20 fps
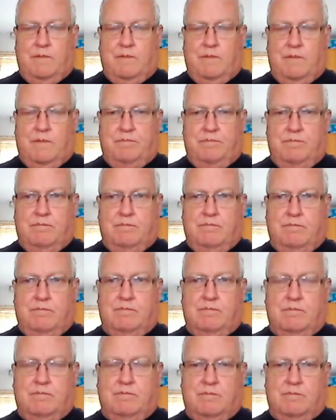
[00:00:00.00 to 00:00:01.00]

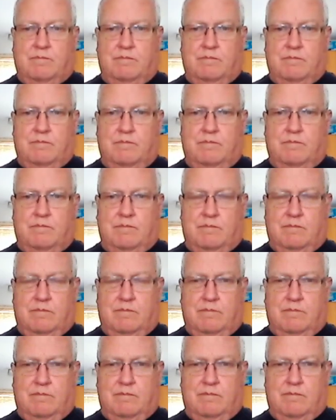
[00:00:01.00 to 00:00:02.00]

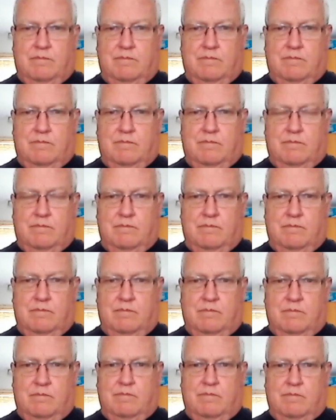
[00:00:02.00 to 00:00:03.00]

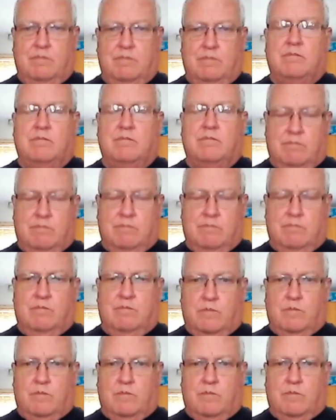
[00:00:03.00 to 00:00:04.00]

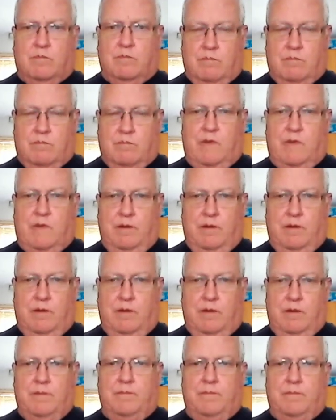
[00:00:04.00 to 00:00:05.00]

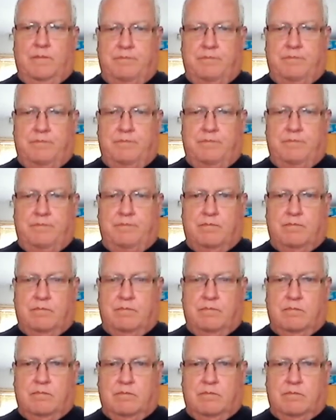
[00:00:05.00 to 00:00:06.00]

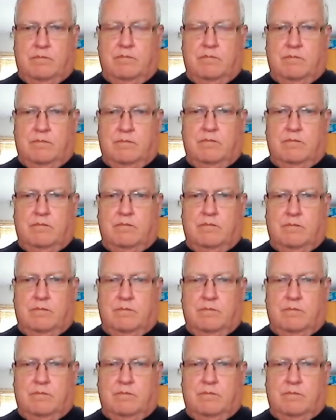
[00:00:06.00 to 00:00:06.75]
The person shown says nothing.